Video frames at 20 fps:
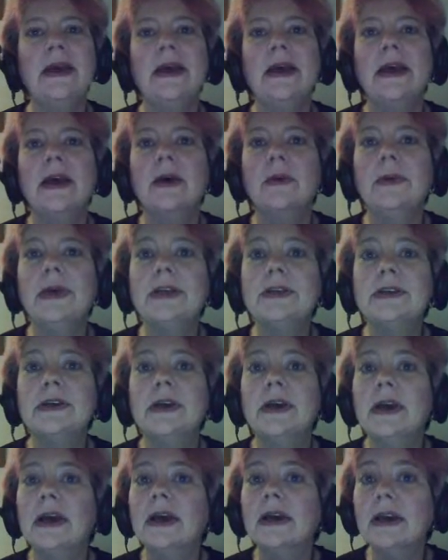which
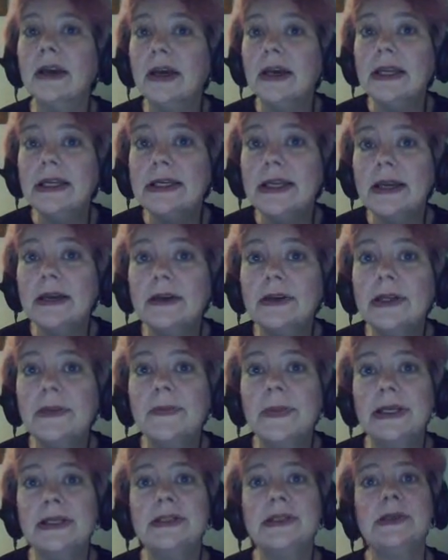cut down
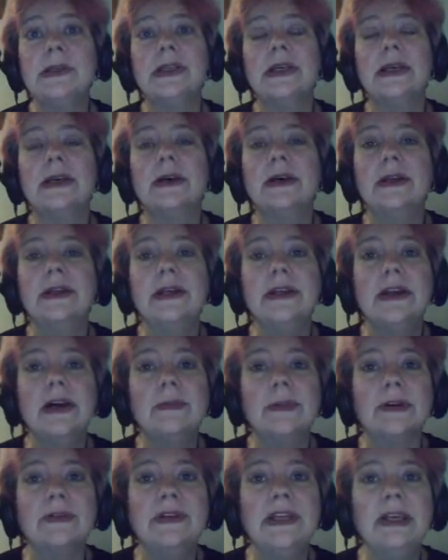immensely on the
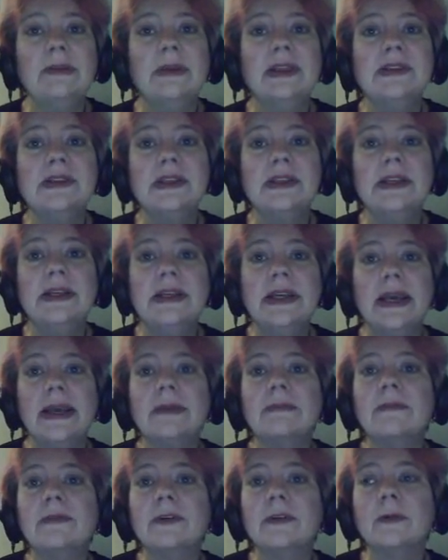number of demons in the
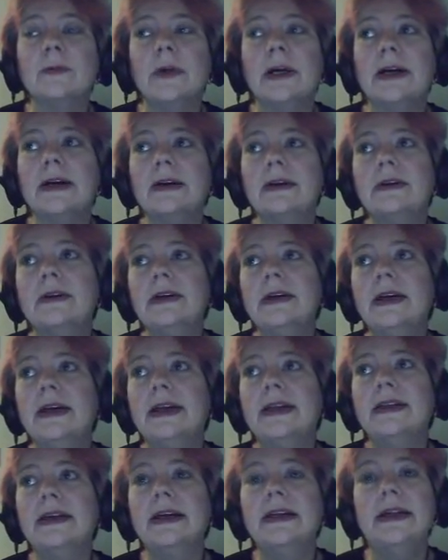game for a while.
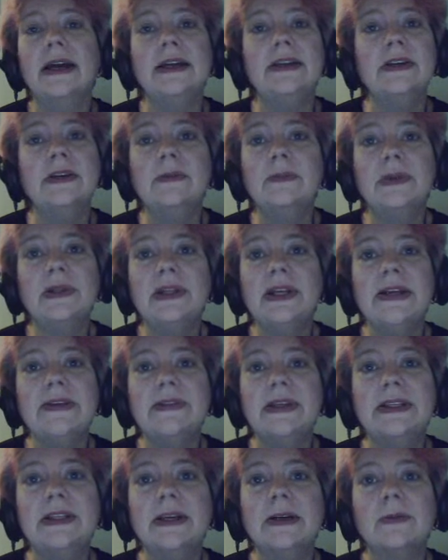And I don't believe
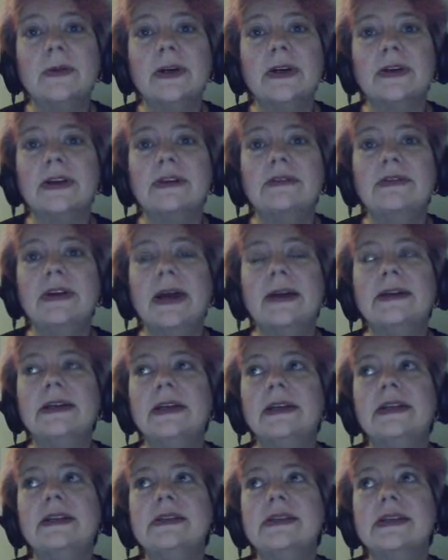that there were, in fact,
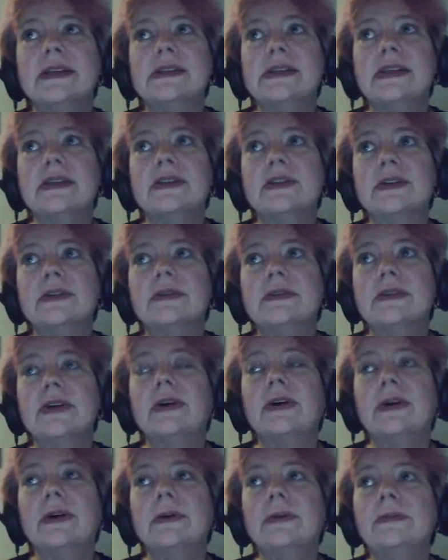any 6-inch
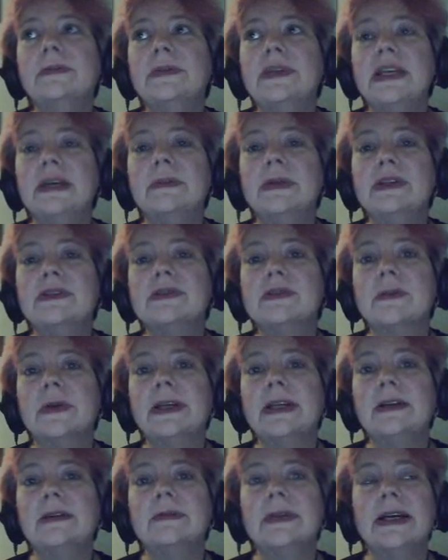tall demons
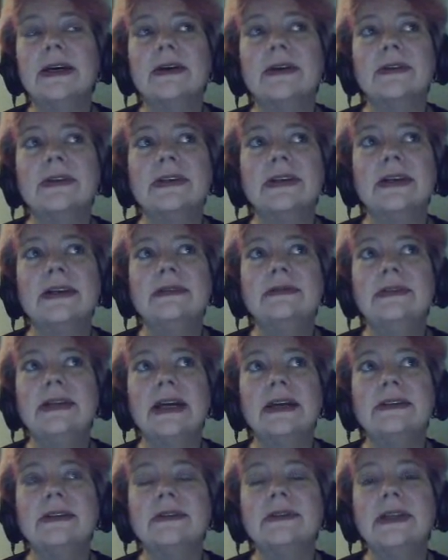running around.
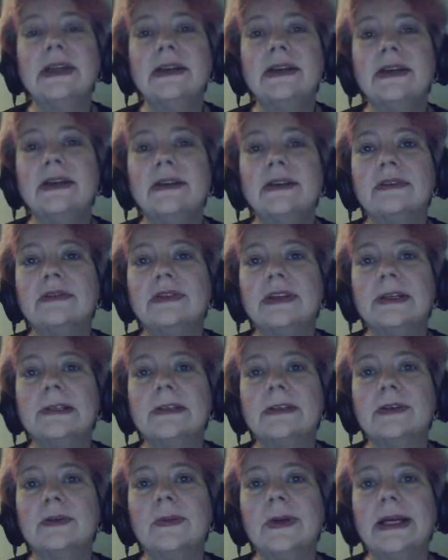I don't think he could figure
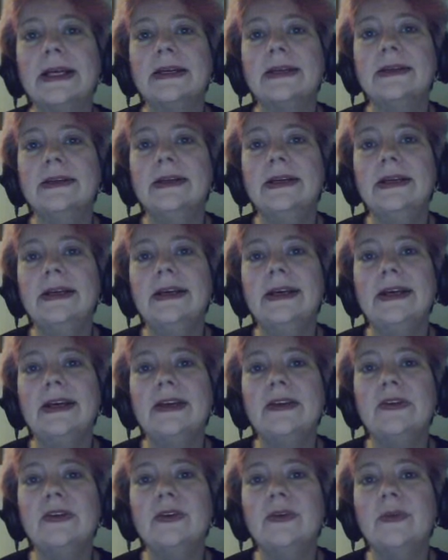out a way
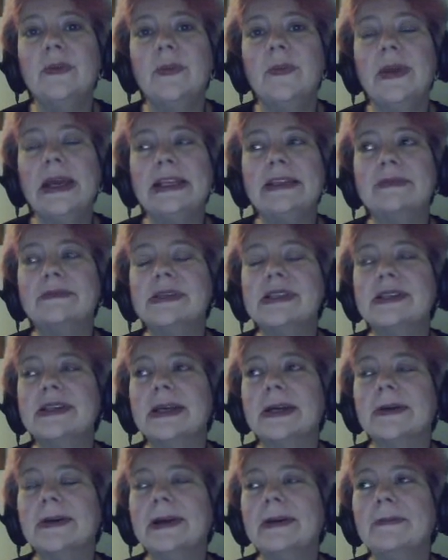to make them
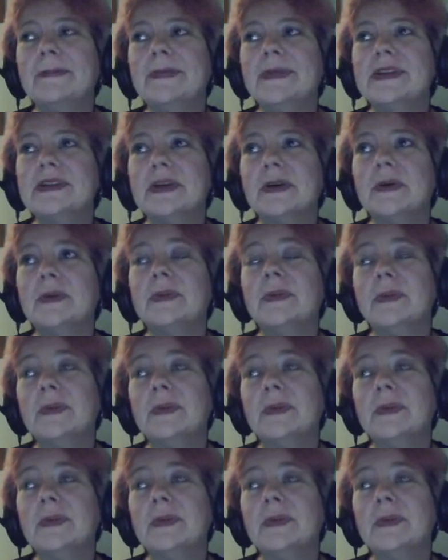scary. So